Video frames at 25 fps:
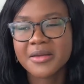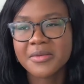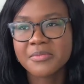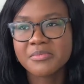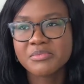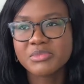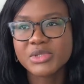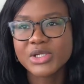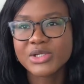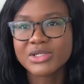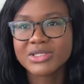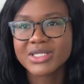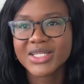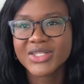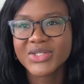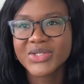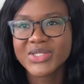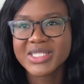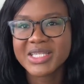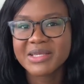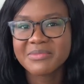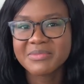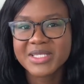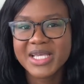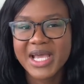Because at the
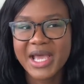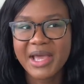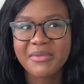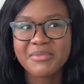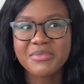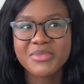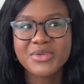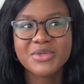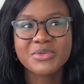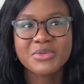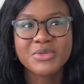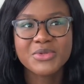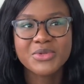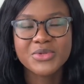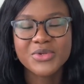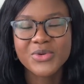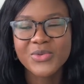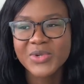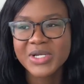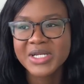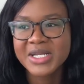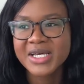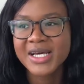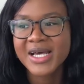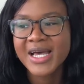same time, you don't
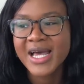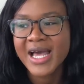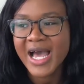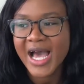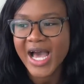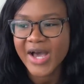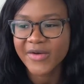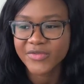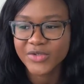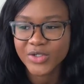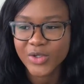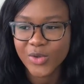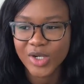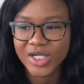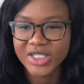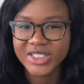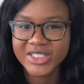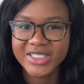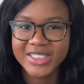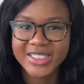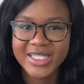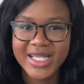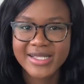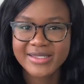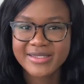want to have a
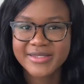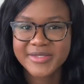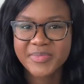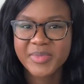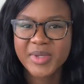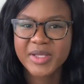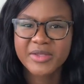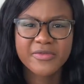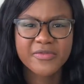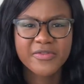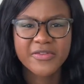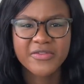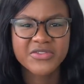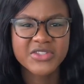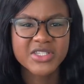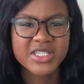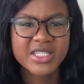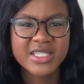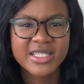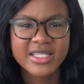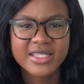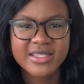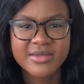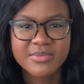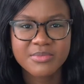question and spend
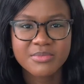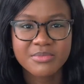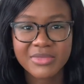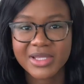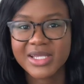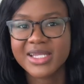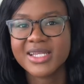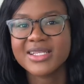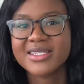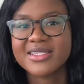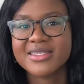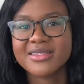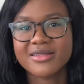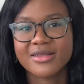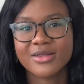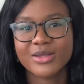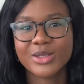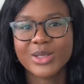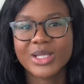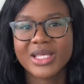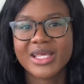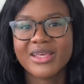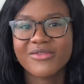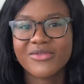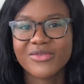15 minutes
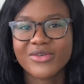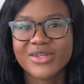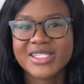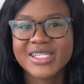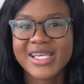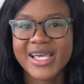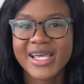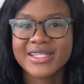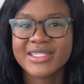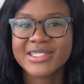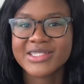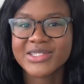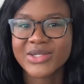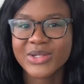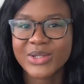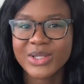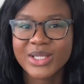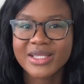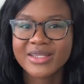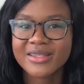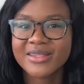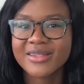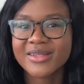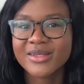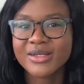looking for the answer
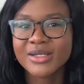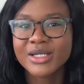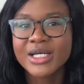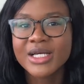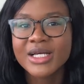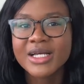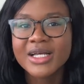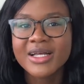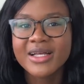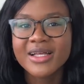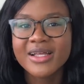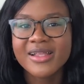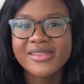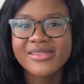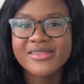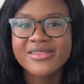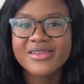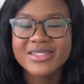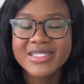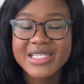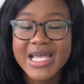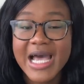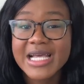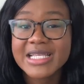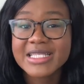in the
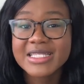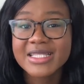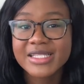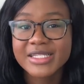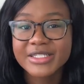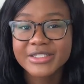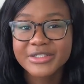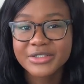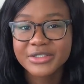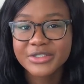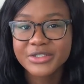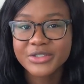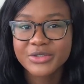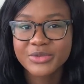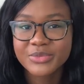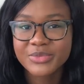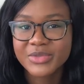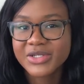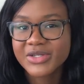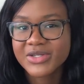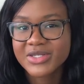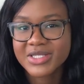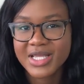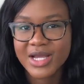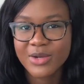tax literature,
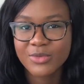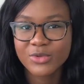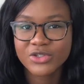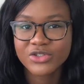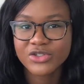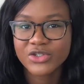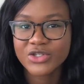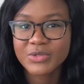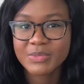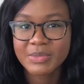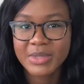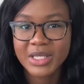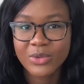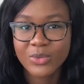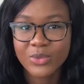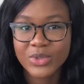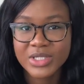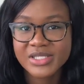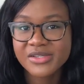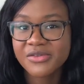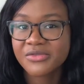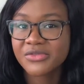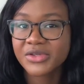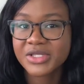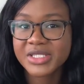because that would just be a
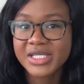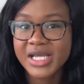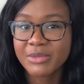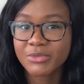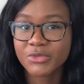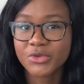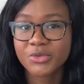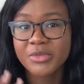waste of your time.